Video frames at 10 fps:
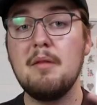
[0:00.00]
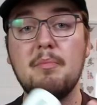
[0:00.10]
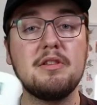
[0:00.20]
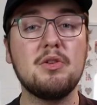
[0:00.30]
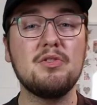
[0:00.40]

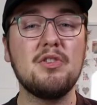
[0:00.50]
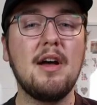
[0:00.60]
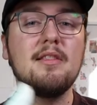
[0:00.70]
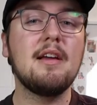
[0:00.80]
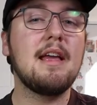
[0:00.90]
but it's also
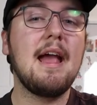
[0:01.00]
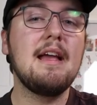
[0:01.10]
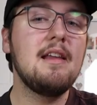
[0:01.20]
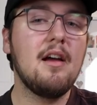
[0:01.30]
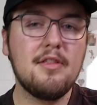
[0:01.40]
unlike
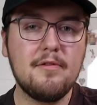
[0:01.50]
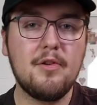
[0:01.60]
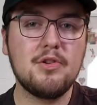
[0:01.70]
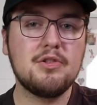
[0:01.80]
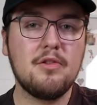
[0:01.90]
any other version